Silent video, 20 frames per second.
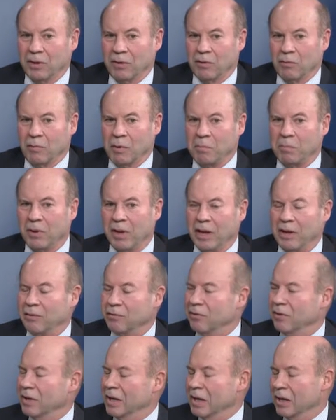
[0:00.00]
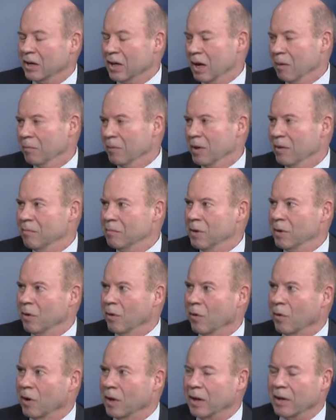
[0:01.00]
to replace the income they've been
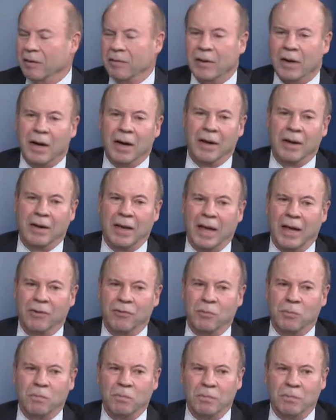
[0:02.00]
earning as